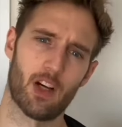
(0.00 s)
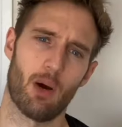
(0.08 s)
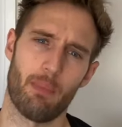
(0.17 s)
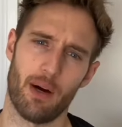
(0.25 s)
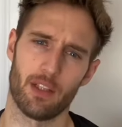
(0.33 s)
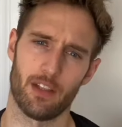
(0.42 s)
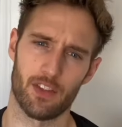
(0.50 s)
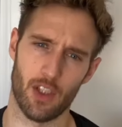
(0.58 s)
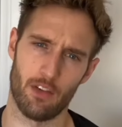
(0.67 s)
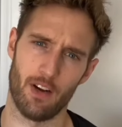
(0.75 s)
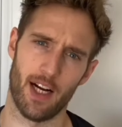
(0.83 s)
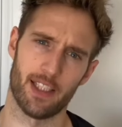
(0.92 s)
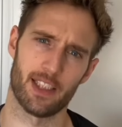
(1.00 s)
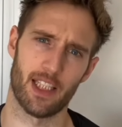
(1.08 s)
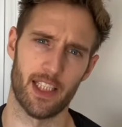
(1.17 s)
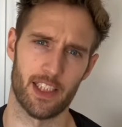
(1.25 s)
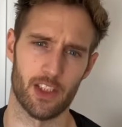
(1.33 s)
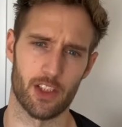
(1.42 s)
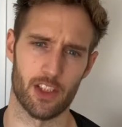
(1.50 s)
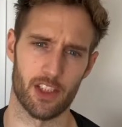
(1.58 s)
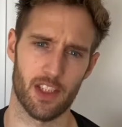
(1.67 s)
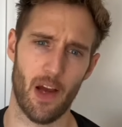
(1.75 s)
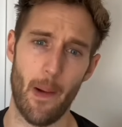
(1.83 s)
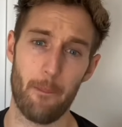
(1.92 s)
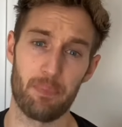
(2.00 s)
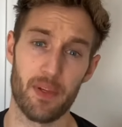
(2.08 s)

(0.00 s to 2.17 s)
compound lifts over isolation to start.